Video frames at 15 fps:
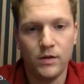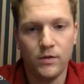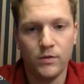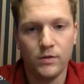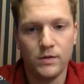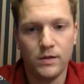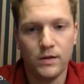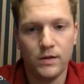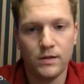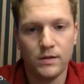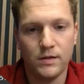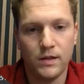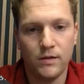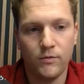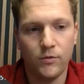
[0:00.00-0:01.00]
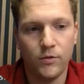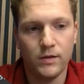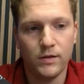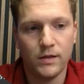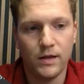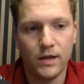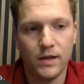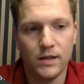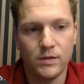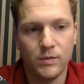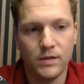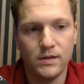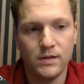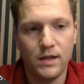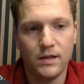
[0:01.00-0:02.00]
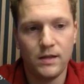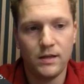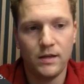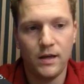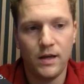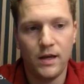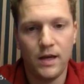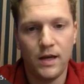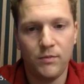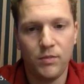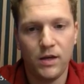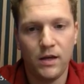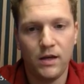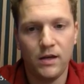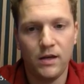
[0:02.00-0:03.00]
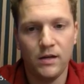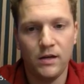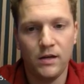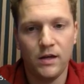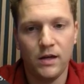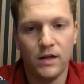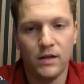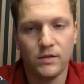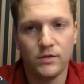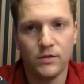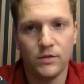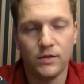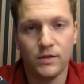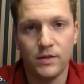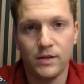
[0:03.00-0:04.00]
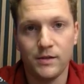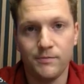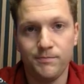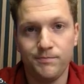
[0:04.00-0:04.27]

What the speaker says: we'll see that this invoice has been sent and paid, and it's all good to go.